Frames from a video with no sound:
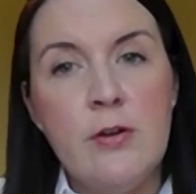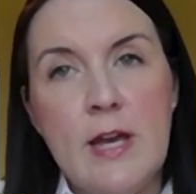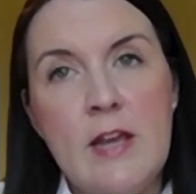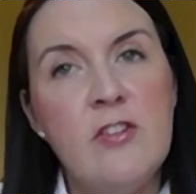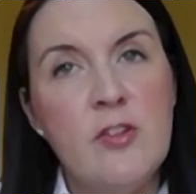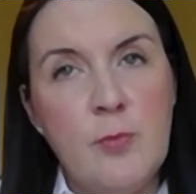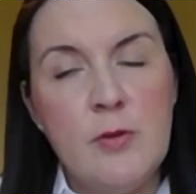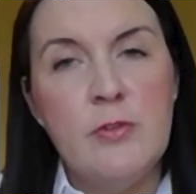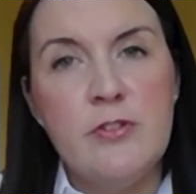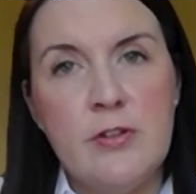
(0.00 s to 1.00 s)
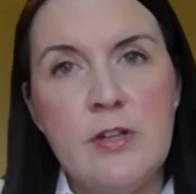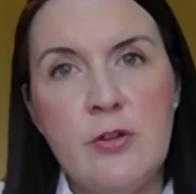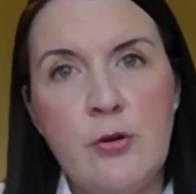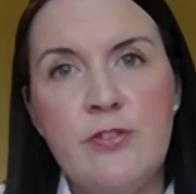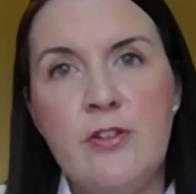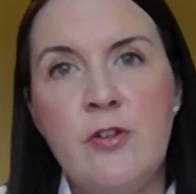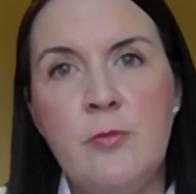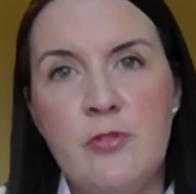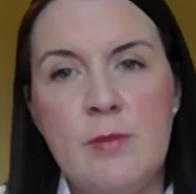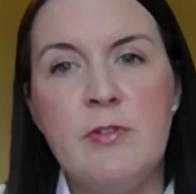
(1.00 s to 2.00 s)
cases, but it was done in those in
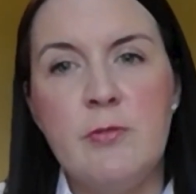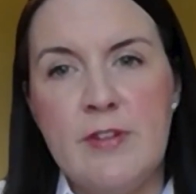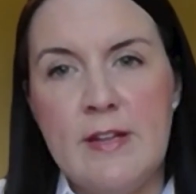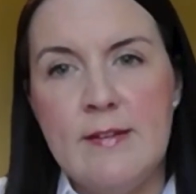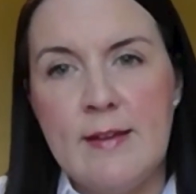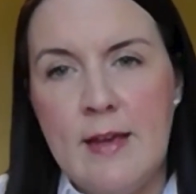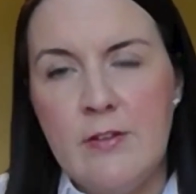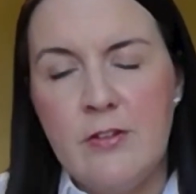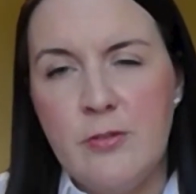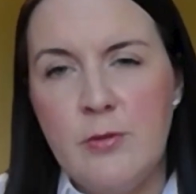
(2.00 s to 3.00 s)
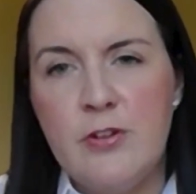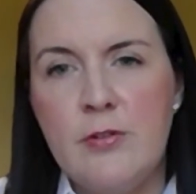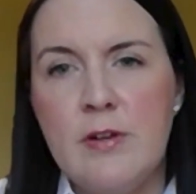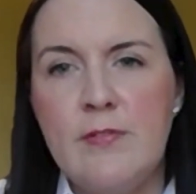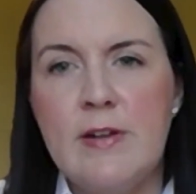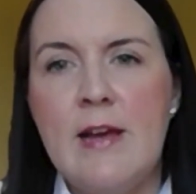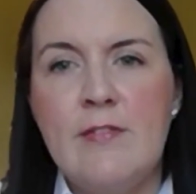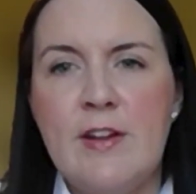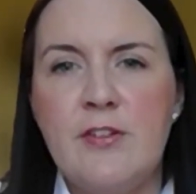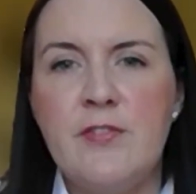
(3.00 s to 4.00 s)
whom treatment was indicated. So a total of
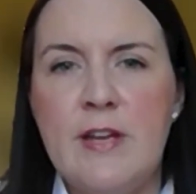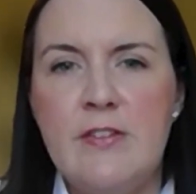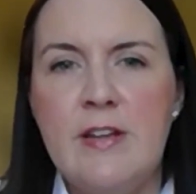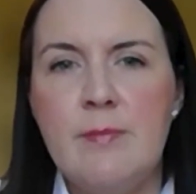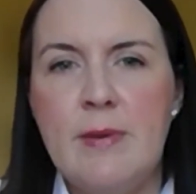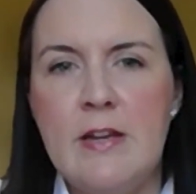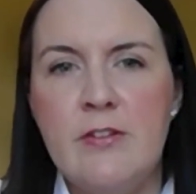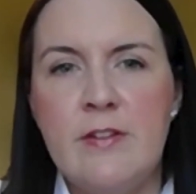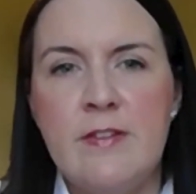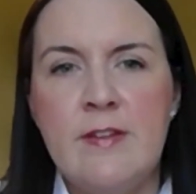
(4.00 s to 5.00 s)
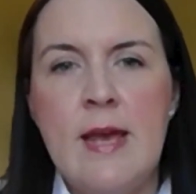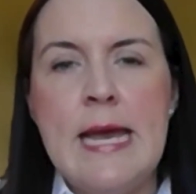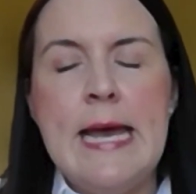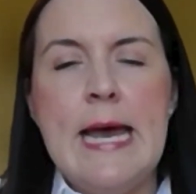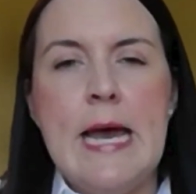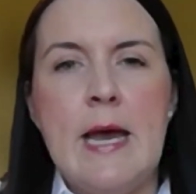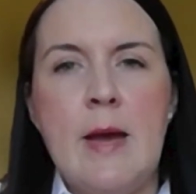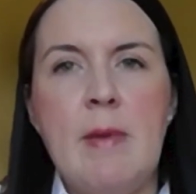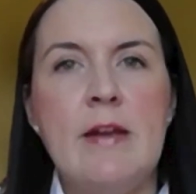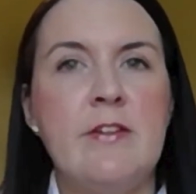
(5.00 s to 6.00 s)
11 out of 18 patients.
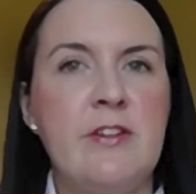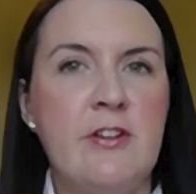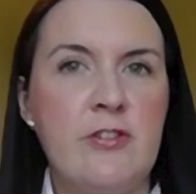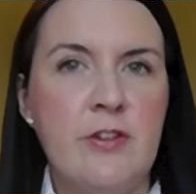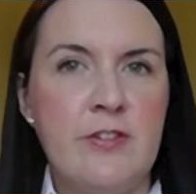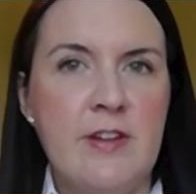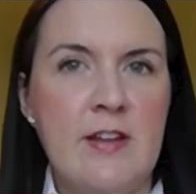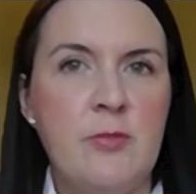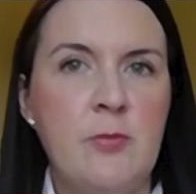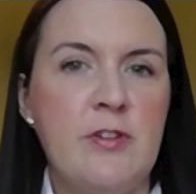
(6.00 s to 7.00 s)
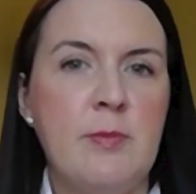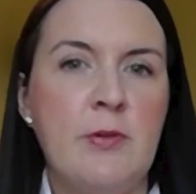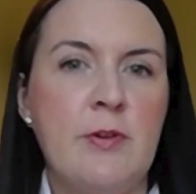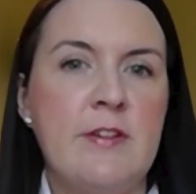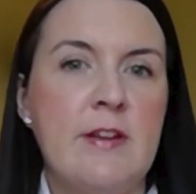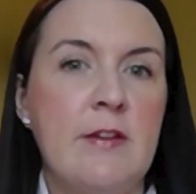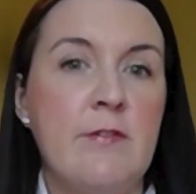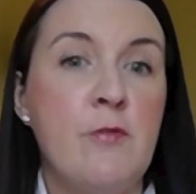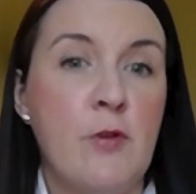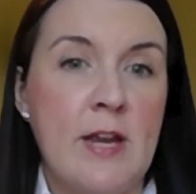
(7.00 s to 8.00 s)
And additional stents were deployed
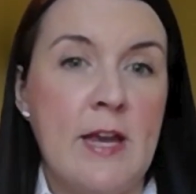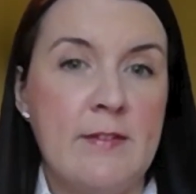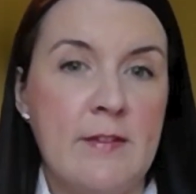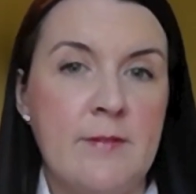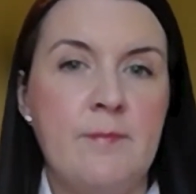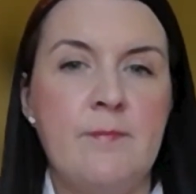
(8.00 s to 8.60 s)
in 4 cases.